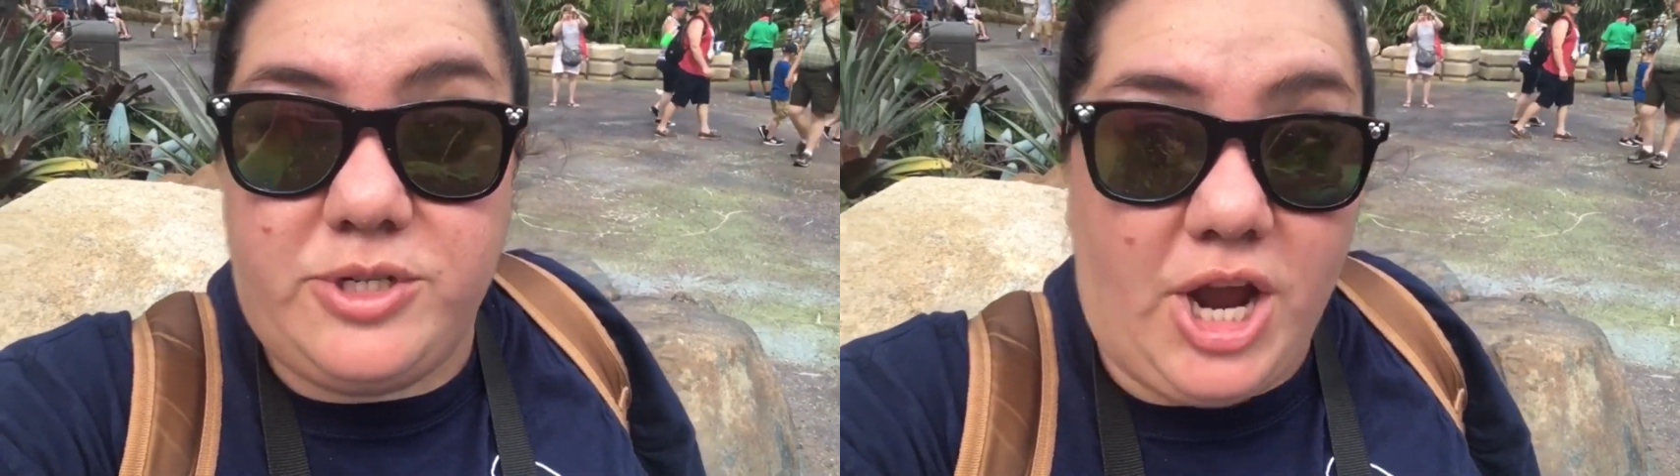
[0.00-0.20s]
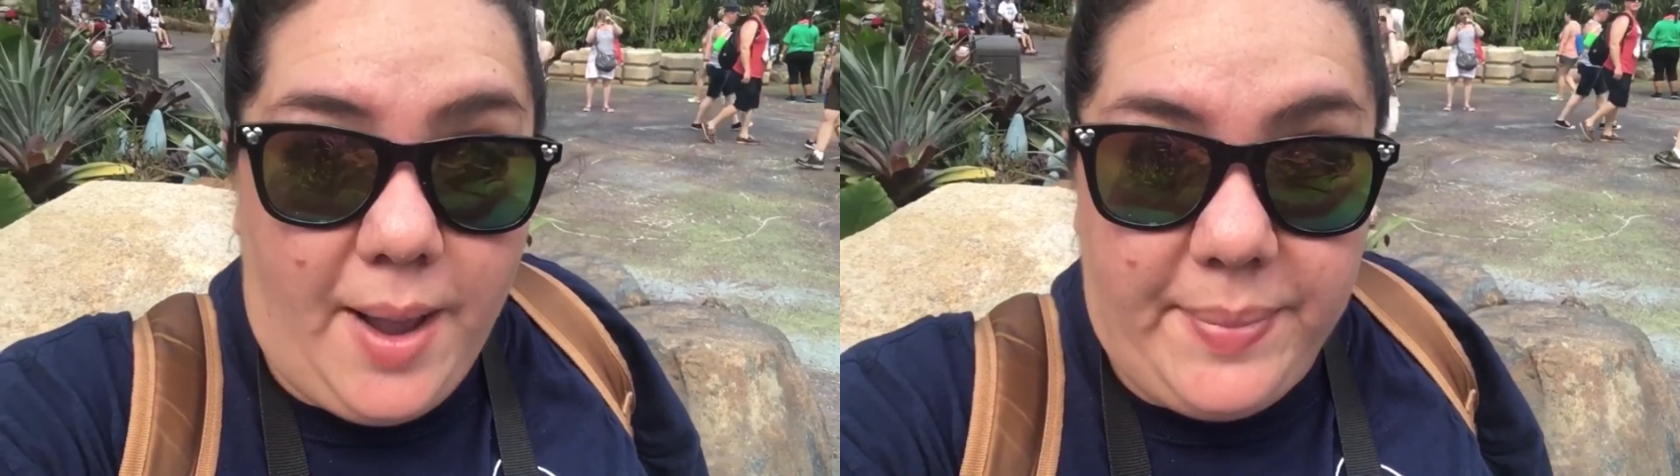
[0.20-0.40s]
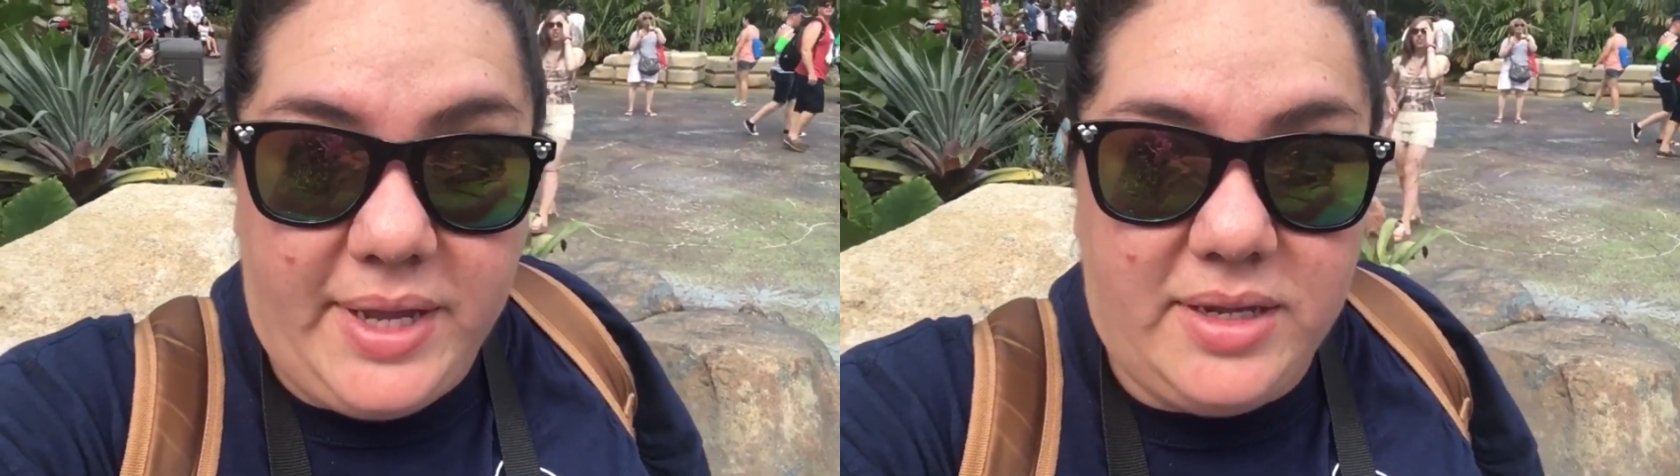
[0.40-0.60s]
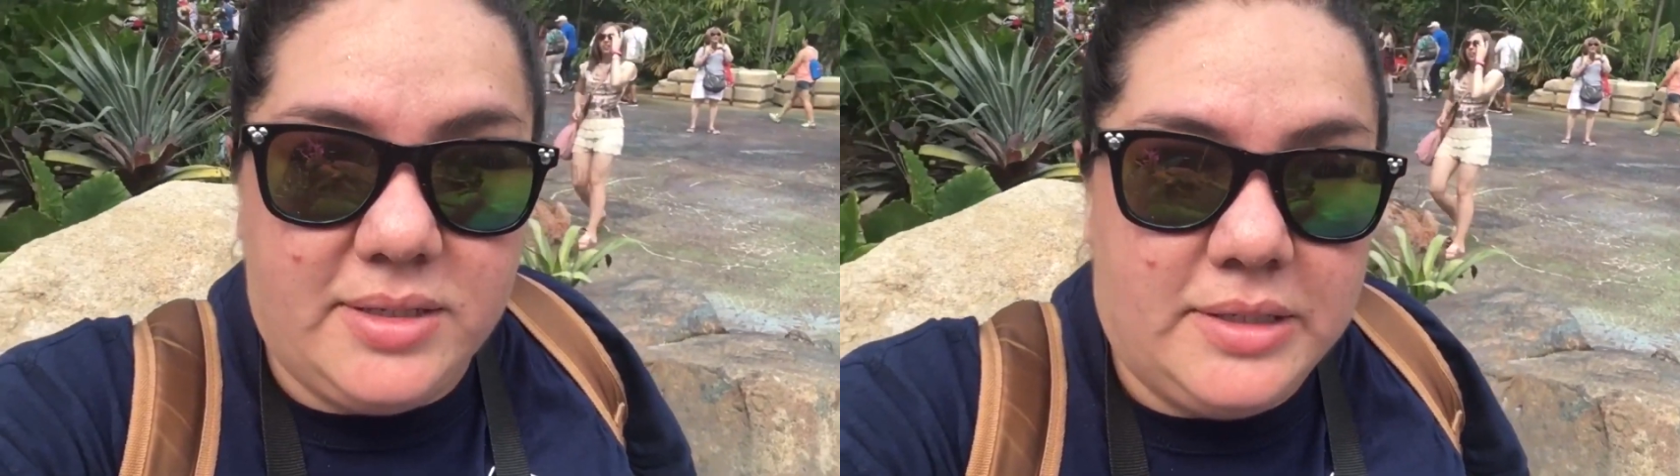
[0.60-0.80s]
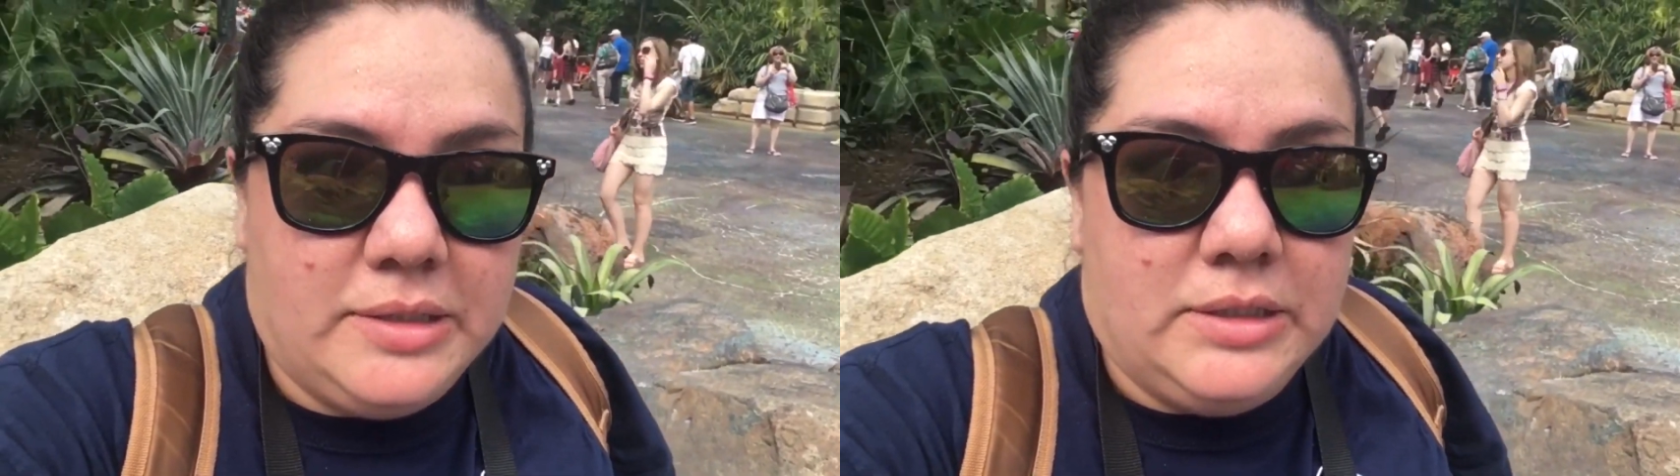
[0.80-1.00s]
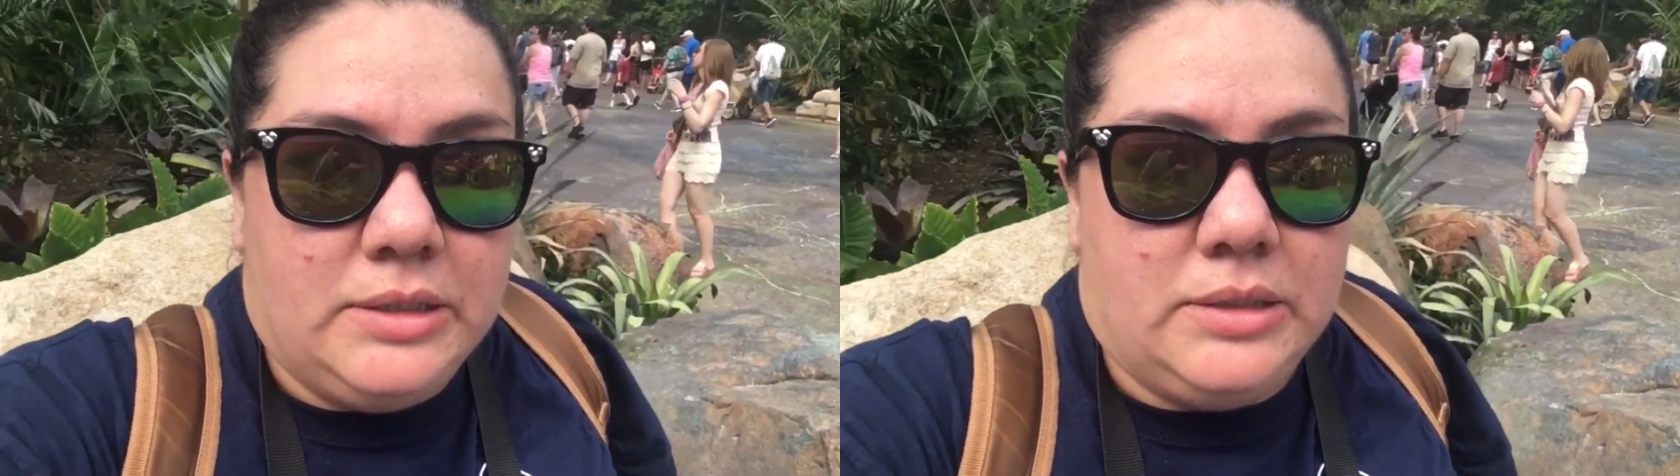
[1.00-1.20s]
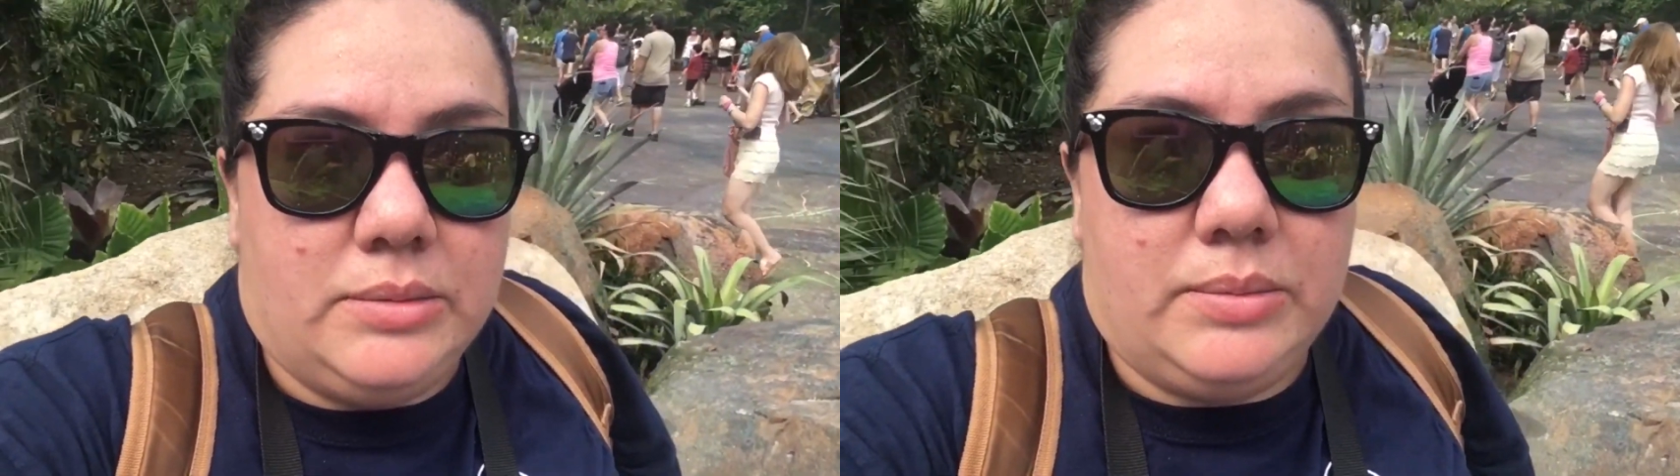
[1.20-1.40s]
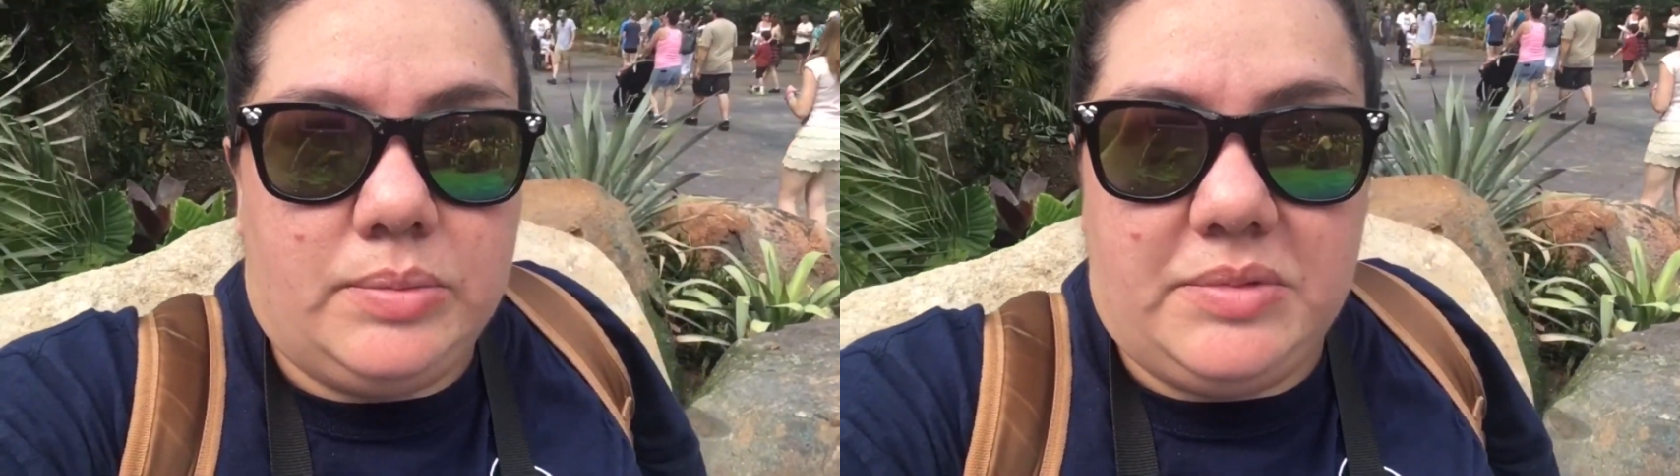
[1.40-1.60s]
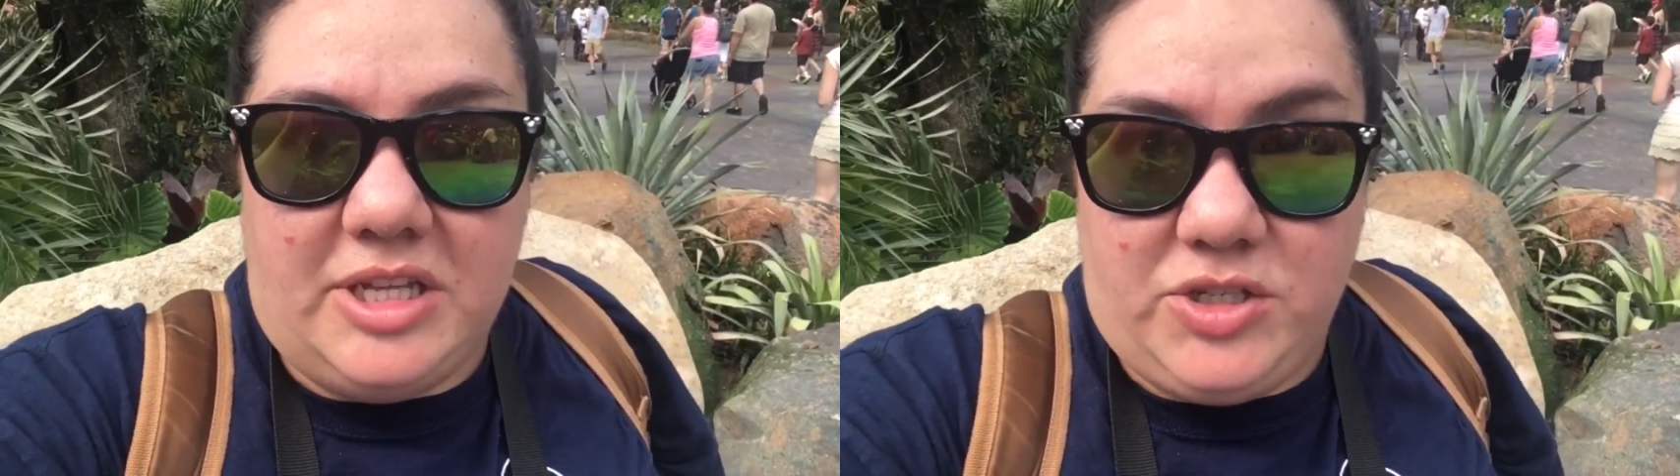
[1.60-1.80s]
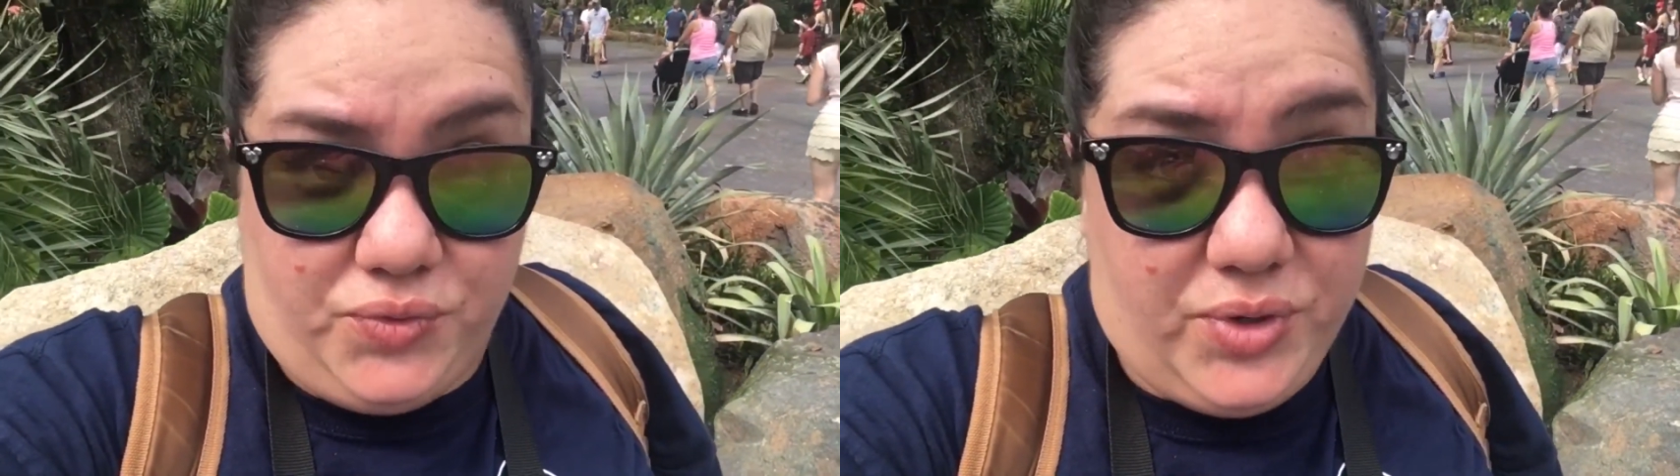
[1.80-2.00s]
shopping, that's